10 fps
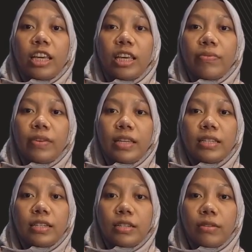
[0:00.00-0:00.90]
If
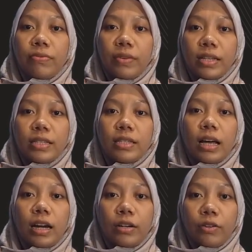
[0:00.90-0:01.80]
internal funds
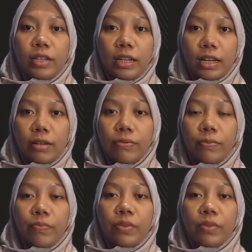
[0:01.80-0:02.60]
are not enough,